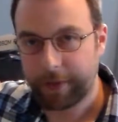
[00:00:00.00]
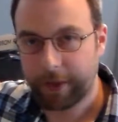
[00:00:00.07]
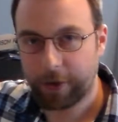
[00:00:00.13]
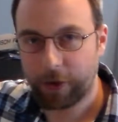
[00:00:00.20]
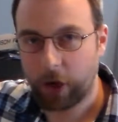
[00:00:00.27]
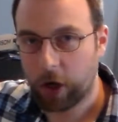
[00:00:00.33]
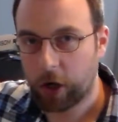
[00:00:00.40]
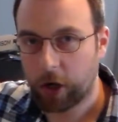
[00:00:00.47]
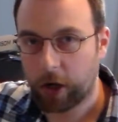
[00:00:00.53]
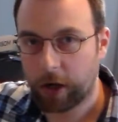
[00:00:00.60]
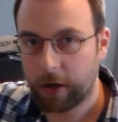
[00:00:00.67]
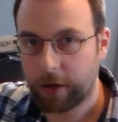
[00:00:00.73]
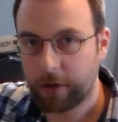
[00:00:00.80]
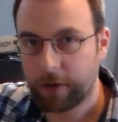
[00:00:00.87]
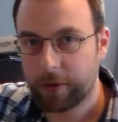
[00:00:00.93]
There
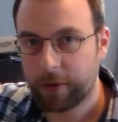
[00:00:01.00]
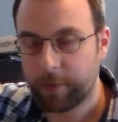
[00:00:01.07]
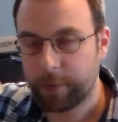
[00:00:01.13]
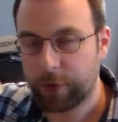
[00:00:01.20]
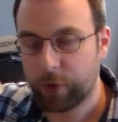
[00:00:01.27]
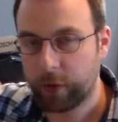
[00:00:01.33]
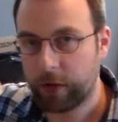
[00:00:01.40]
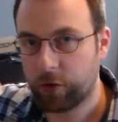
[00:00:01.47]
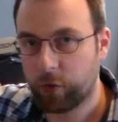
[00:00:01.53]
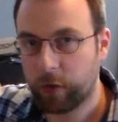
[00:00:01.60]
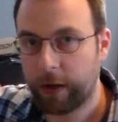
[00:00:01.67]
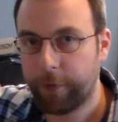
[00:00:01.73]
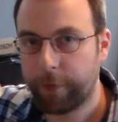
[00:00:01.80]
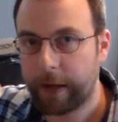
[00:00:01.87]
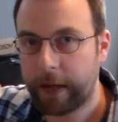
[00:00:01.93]
are between
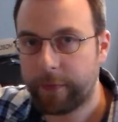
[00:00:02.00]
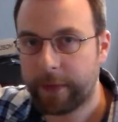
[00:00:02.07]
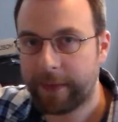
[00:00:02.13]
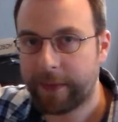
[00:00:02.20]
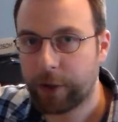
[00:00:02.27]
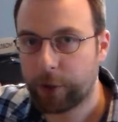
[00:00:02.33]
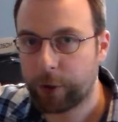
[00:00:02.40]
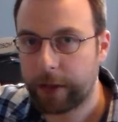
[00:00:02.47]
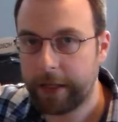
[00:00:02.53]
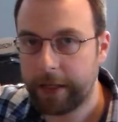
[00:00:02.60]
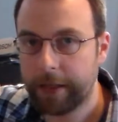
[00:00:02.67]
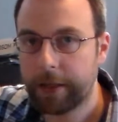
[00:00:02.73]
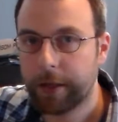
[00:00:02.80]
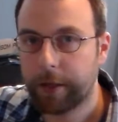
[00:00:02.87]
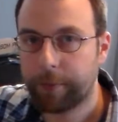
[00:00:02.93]
25 and
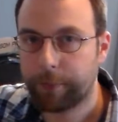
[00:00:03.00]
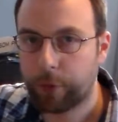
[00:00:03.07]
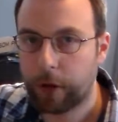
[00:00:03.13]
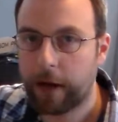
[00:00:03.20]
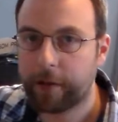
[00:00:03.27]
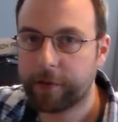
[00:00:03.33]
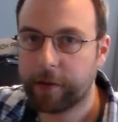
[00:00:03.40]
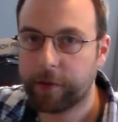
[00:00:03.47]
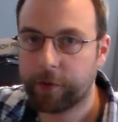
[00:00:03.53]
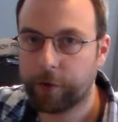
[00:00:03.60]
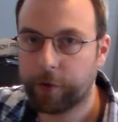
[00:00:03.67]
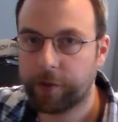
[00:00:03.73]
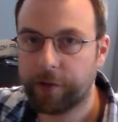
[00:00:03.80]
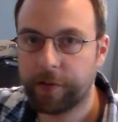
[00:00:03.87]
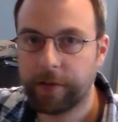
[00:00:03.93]
30
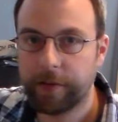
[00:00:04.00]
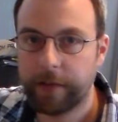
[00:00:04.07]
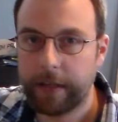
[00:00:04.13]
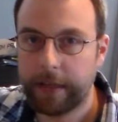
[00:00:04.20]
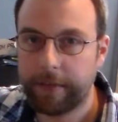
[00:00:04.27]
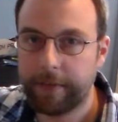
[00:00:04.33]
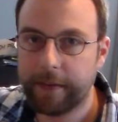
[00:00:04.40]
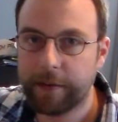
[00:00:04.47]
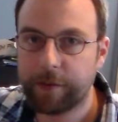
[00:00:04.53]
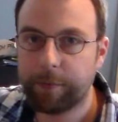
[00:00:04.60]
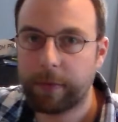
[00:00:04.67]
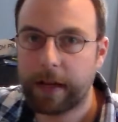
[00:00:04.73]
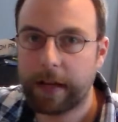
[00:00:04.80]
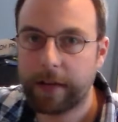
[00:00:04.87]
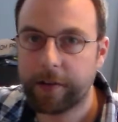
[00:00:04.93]
processors in
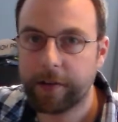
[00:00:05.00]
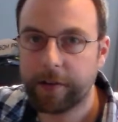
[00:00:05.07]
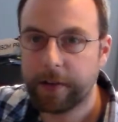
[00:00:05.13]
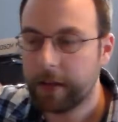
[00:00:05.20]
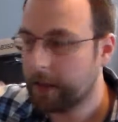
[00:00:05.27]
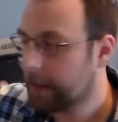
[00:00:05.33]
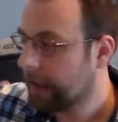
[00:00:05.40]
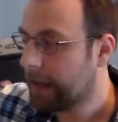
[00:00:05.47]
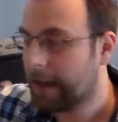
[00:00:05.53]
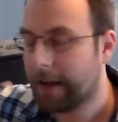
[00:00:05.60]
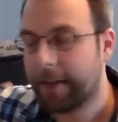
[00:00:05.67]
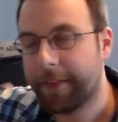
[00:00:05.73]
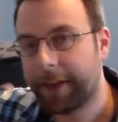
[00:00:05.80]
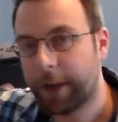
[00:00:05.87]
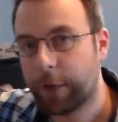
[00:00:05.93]
this box.
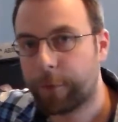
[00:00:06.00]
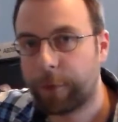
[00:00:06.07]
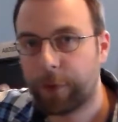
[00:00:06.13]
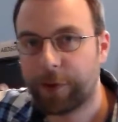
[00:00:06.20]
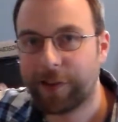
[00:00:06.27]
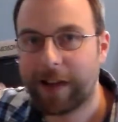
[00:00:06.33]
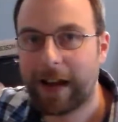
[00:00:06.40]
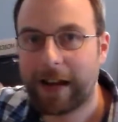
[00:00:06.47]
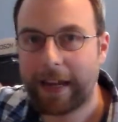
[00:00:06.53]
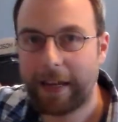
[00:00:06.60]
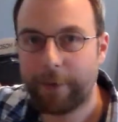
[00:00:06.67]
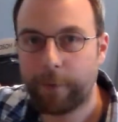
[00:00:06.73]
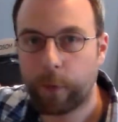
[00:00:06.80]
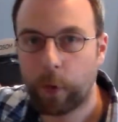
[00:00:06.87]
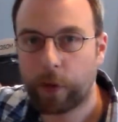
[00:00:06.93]
They are for
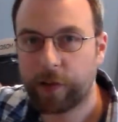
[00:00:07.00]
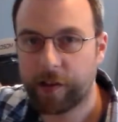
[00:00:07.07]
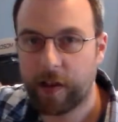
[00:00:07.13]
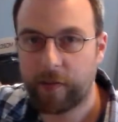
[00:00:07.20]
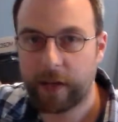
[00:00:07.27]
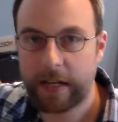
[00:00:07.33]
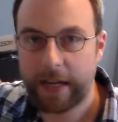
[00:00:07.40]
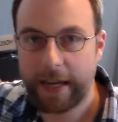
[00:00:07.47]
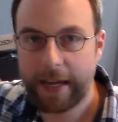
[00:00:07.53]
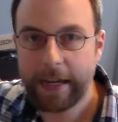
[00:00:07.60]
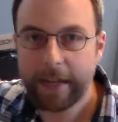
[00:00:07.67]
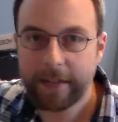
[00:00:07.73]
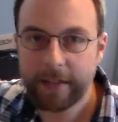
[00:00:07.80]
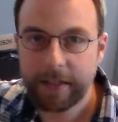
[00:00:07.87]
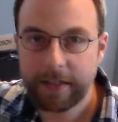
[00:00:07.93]
socket
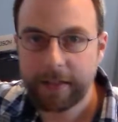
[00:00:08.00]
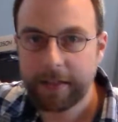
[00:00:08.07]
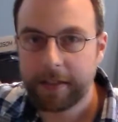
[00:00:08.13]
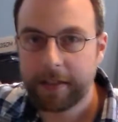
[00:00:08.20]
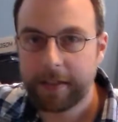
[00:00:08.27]
478,